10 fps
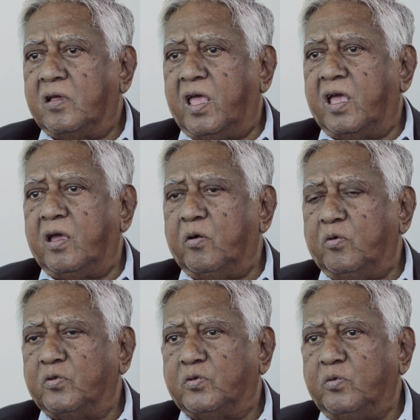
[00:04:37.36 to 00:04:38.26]
K K
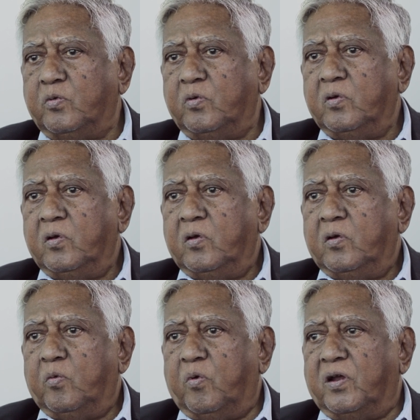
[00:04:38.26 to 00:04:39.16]
Os who
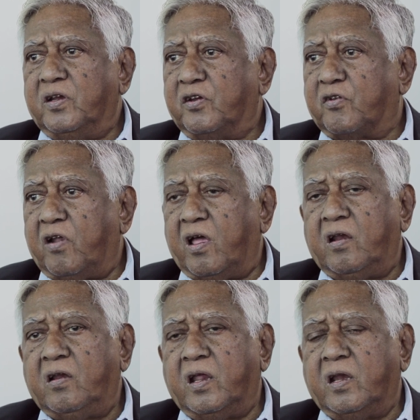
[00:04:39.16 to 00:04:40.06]
were under
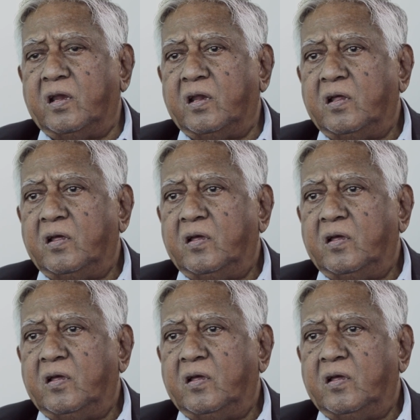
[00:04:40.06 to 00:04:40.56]
trial, and,